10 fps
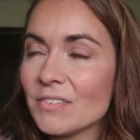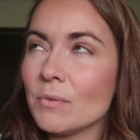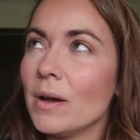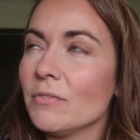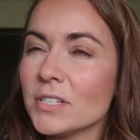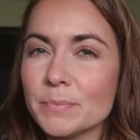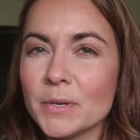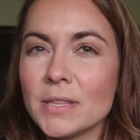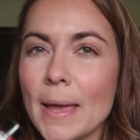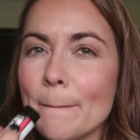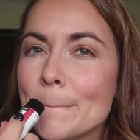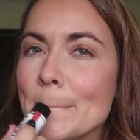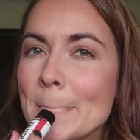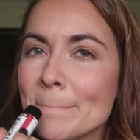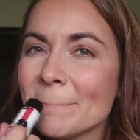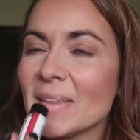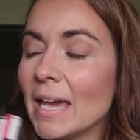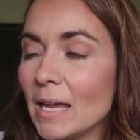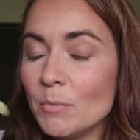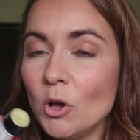For what? For his birthday?
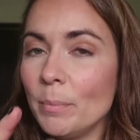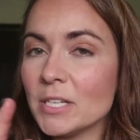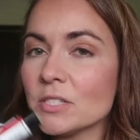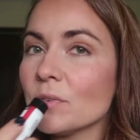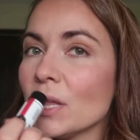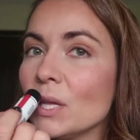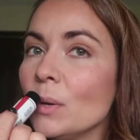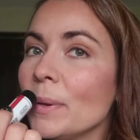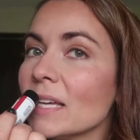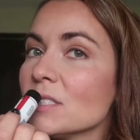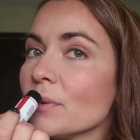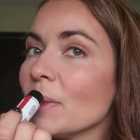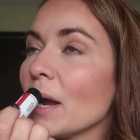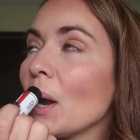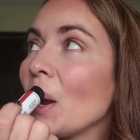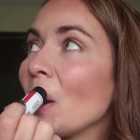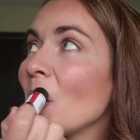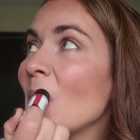I got him a whole bunch of really cute pants from there.